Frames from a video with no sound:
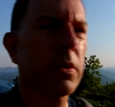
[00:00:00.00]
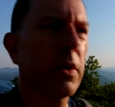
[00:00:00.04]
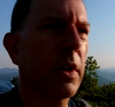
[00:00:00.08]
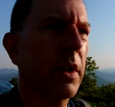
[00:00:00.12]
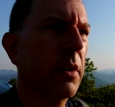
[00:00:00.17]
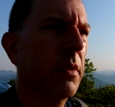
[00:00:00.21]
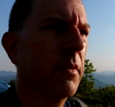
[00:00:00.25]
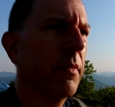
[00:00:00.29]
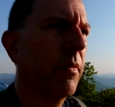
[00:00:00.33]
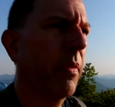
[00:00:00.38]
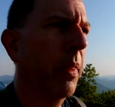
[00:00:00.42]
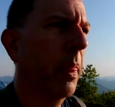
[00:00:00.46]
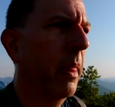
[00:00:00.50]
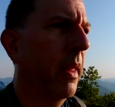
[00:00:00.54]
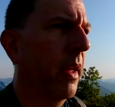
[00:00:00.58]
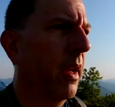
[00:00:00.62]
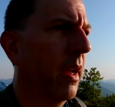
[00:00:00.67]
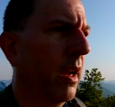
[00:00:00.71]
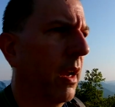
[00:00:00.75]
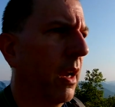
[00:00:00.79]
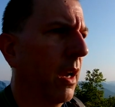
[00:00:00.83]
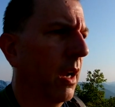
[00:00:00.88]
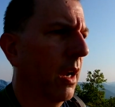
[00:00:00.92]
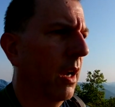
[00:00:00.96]
Trail.
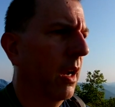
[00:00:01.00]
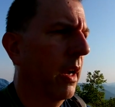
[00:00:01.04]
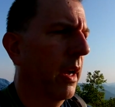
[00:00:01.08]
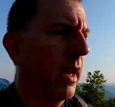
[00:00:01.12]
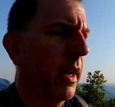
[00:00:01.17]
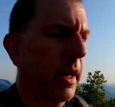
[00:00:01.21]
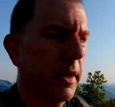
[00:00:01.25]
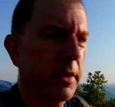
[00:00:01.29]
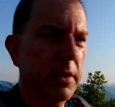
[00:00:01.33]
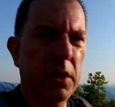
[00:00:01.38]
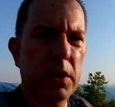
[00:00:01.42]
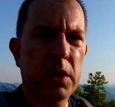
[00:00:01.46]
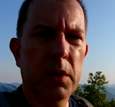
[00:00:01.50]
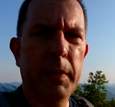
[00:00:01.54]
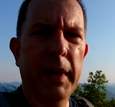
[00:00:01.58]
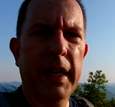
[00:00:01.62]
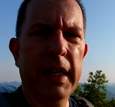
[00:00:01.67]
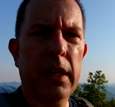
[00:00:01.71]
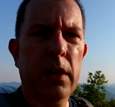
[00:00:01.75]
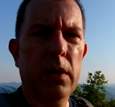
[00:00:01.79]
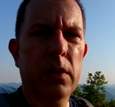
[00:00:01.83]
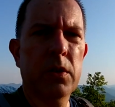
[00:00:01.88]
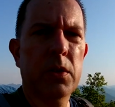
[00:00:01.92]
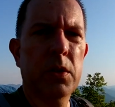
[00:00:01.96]
I'll turn you
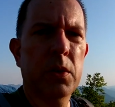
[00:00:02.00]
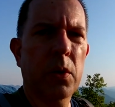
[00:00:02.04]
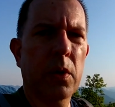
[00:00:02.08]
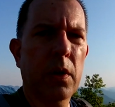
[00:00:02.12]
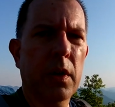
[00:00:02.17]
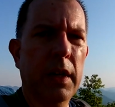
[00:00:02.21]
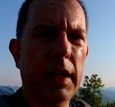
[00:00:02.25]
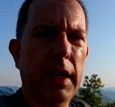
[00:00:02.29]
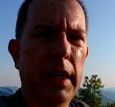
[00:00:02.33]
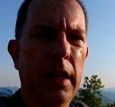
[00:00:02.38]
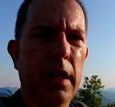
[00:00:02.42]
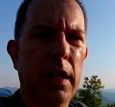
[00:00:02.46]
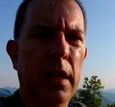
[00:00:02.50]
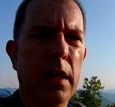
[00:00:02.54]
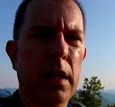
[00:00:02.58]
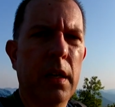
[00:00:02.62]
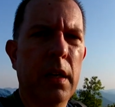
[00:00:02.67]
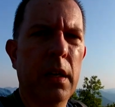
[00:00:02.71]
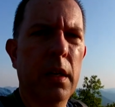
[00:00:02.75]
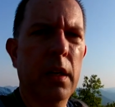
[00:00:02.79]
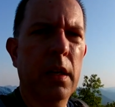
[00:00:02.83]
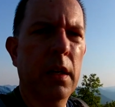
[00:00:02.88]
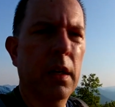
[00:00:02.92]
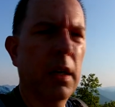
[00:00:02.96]
back on shortly.
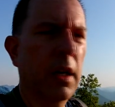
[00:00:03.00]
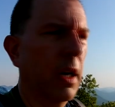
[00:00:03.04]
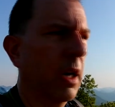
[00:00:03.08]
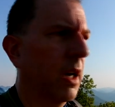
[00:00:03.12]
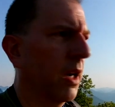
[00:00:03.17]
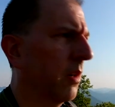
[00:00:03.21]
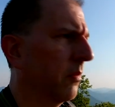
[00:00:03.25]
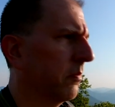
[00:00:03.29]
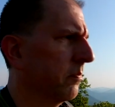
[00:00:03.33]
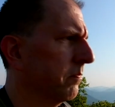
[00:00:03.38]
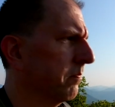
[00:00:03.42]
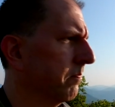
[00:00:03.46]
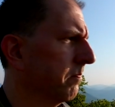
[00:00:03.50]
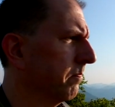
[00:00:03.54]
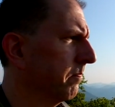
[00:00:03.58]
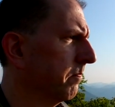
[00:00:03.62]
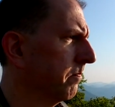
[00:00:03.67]
I'm